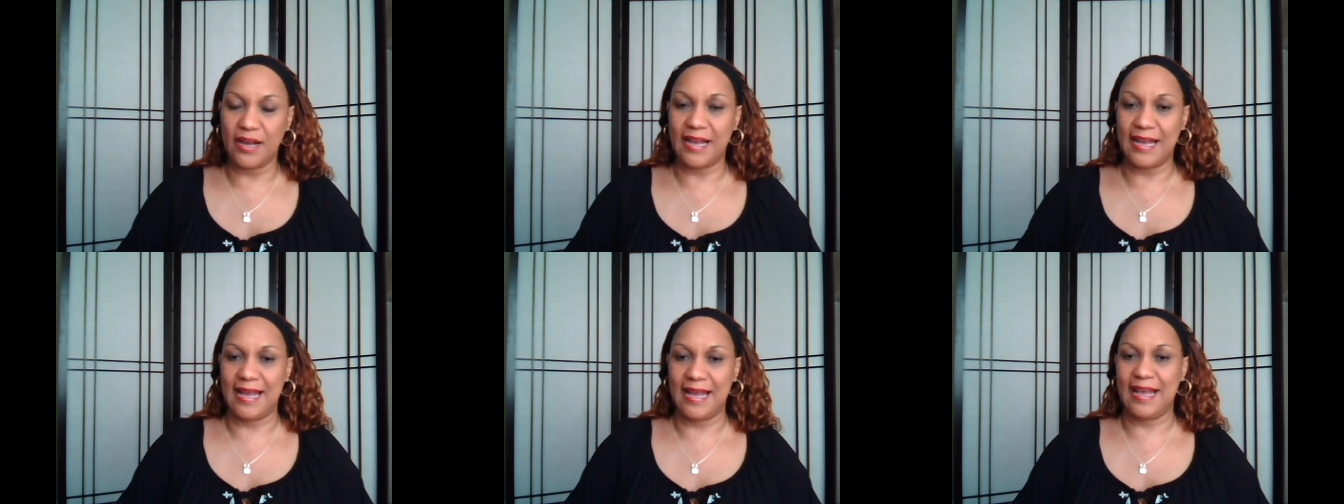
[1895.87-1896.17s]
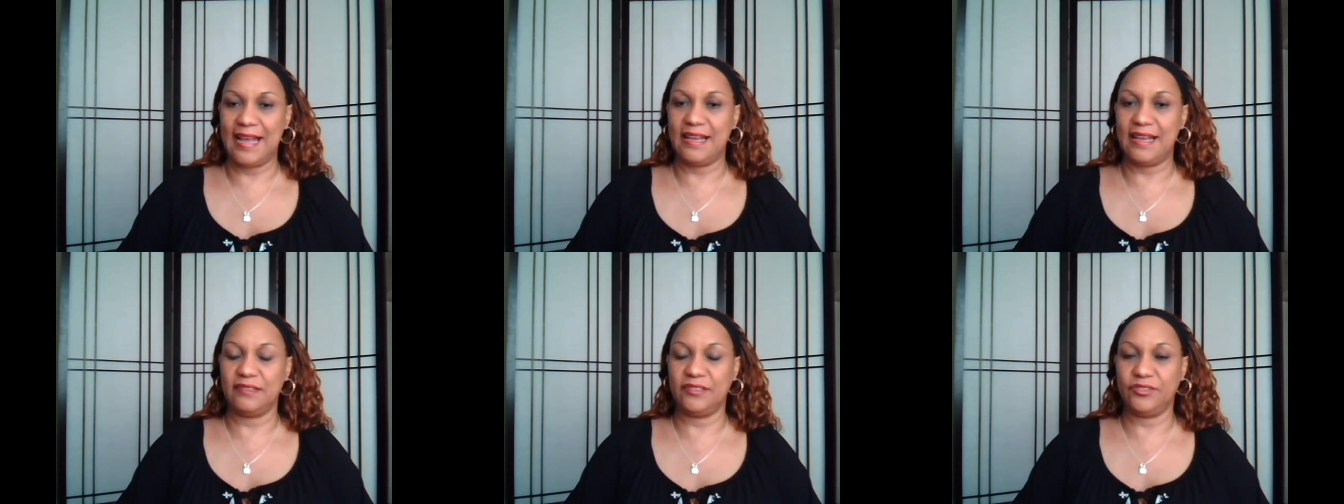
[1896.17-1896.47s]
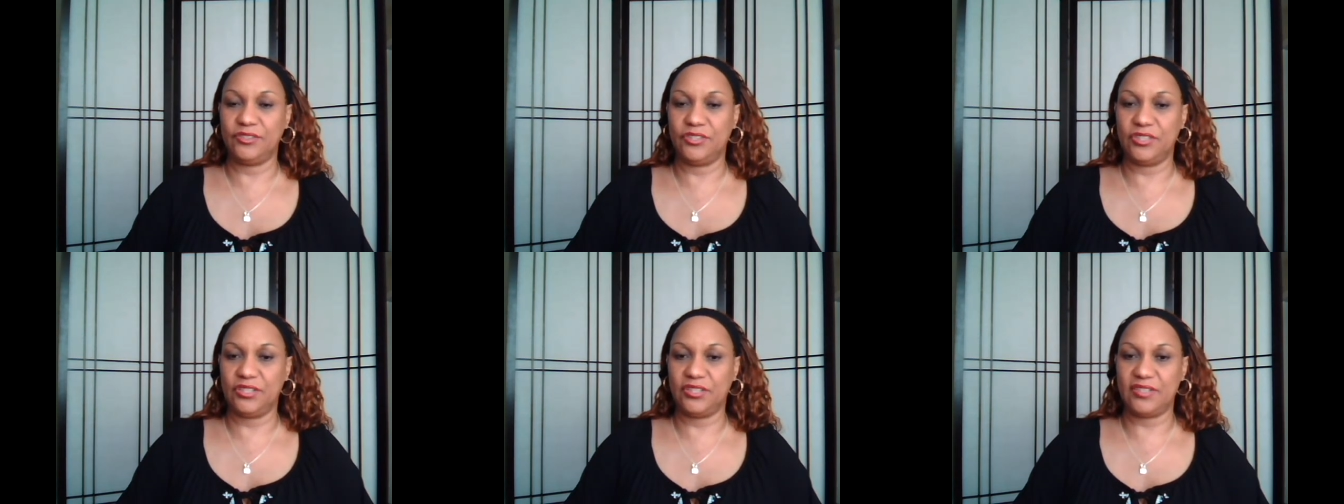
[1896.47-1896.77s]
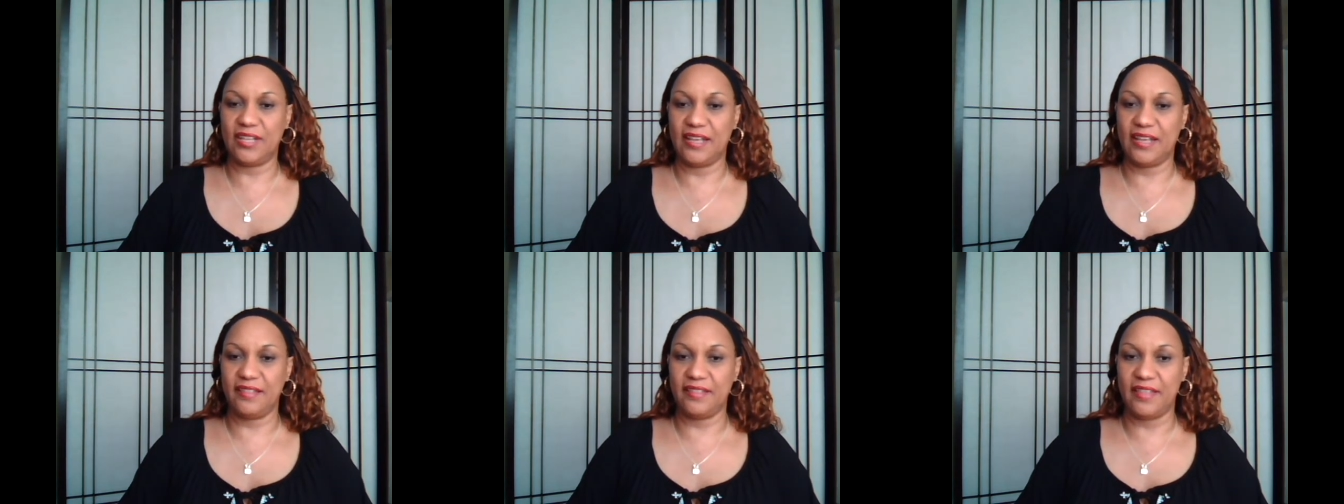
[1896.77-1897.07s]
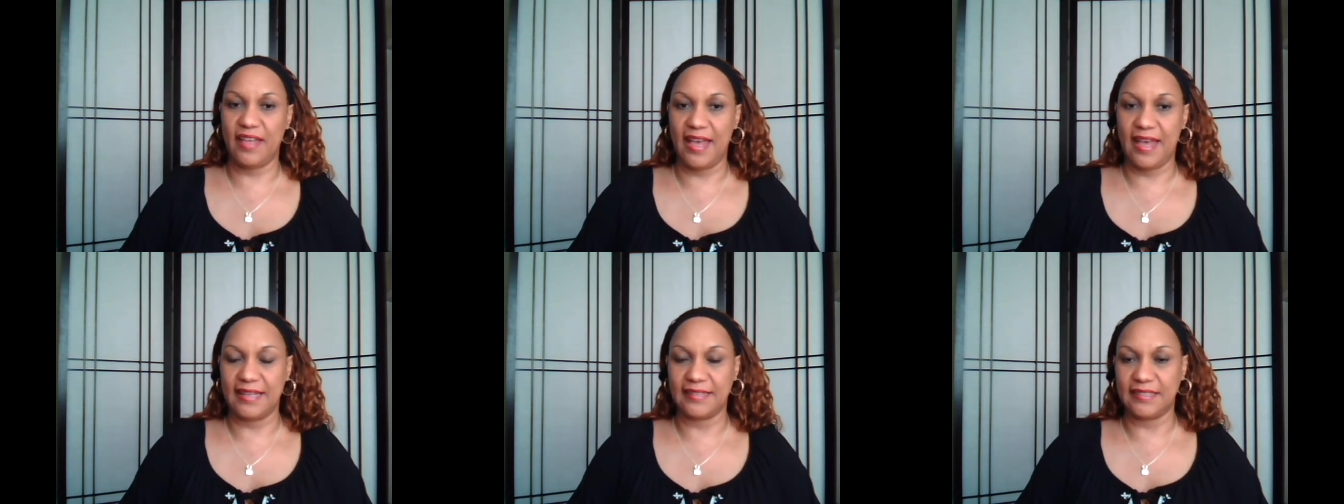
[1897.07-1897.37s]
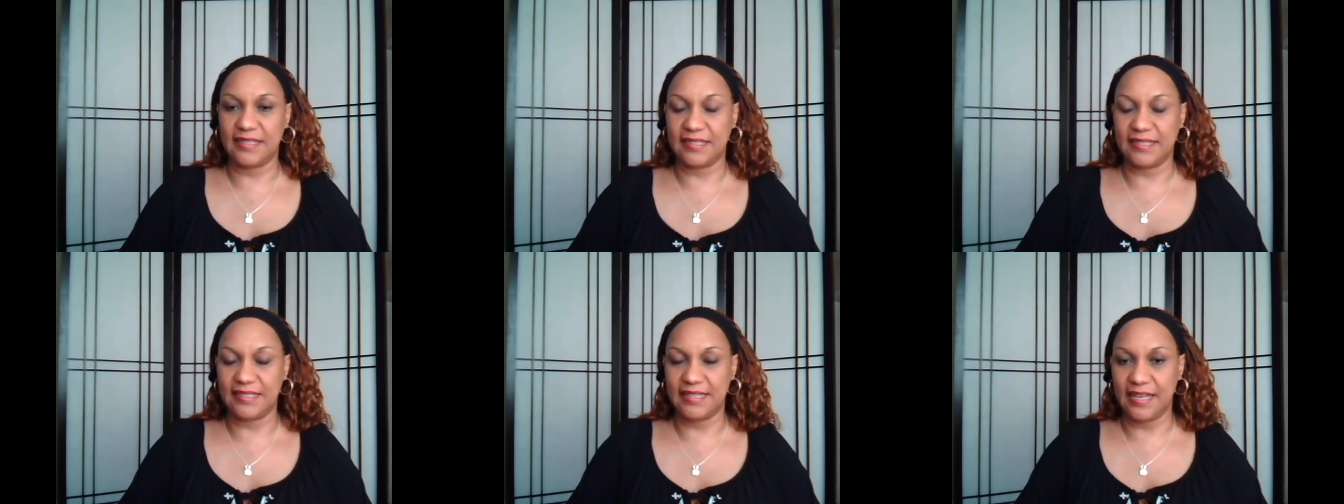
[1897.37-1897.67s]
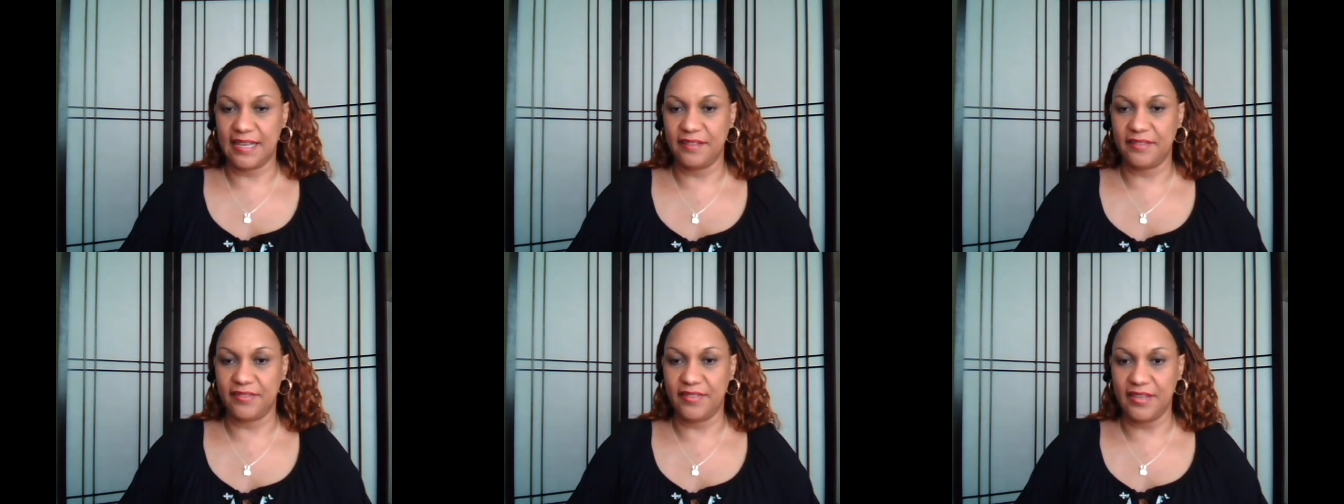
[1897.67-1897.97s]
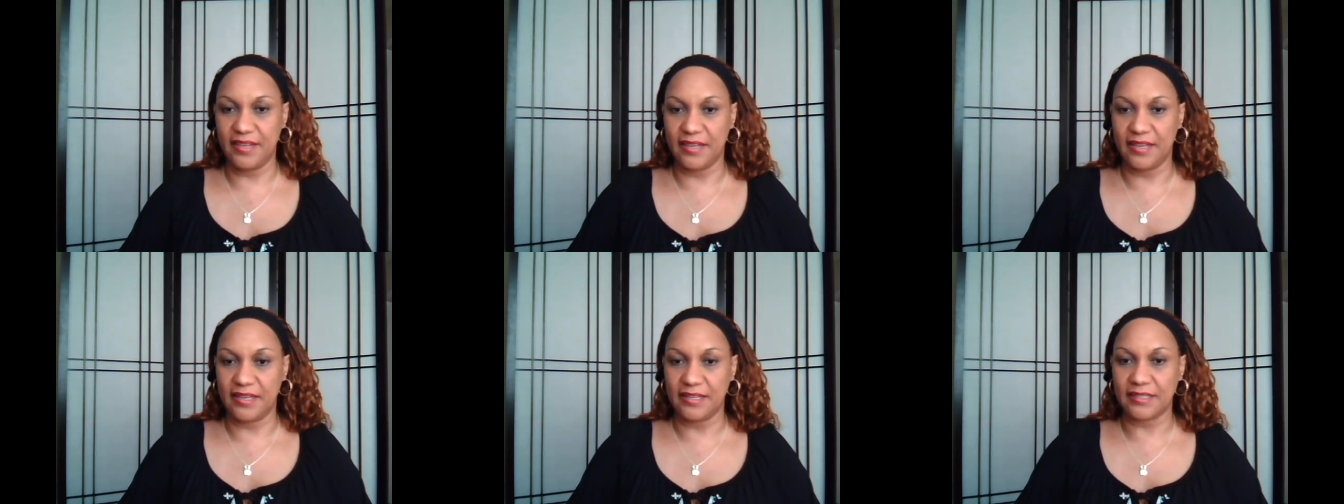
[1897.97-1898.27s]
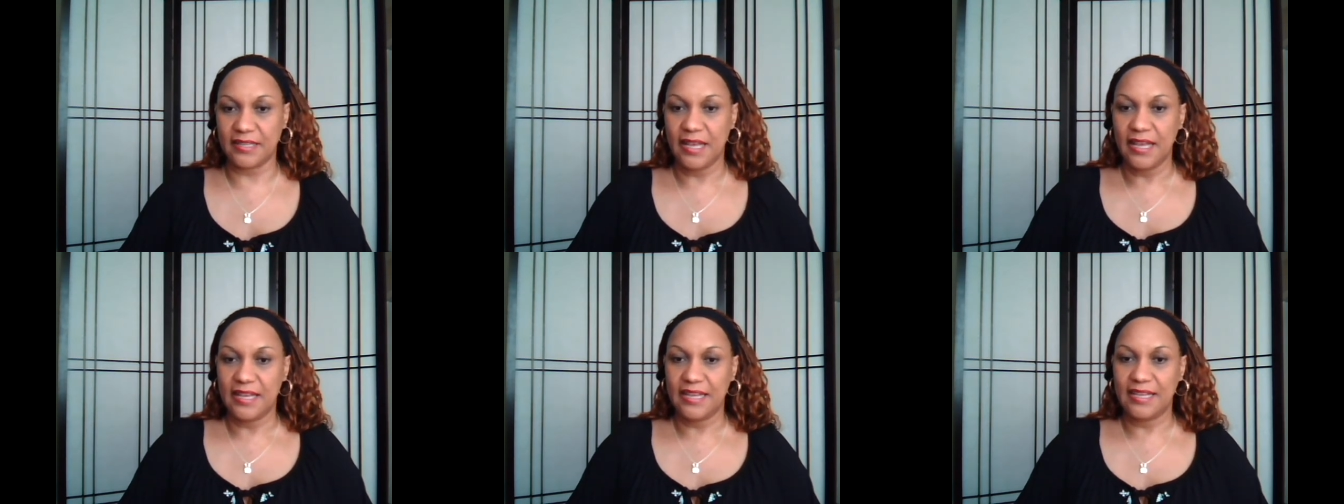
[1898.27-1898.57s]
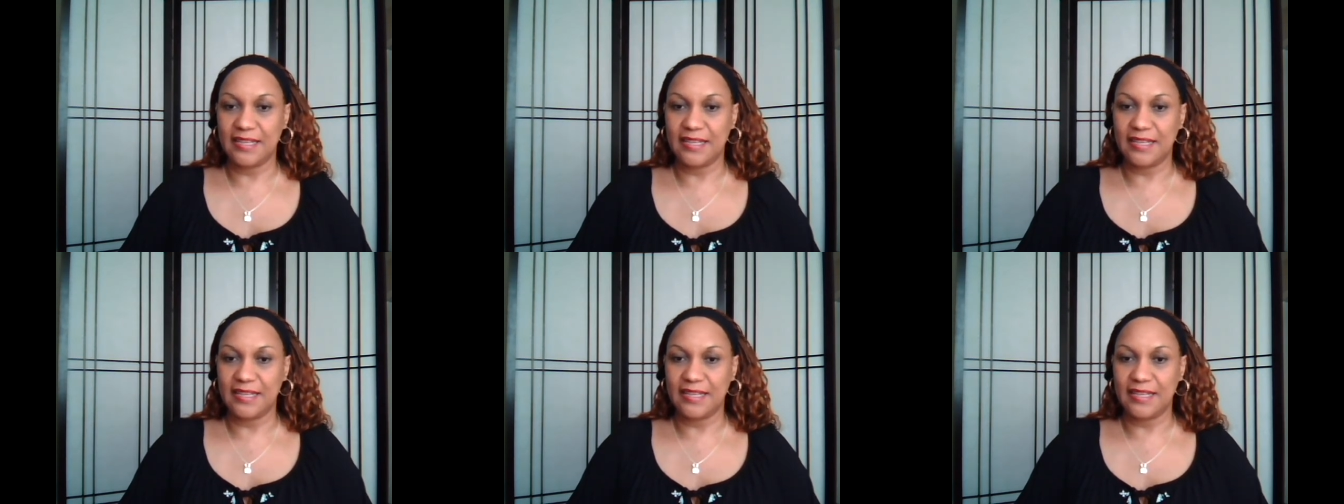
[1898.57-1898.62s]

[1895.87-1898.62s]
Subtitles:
I just say that to say this.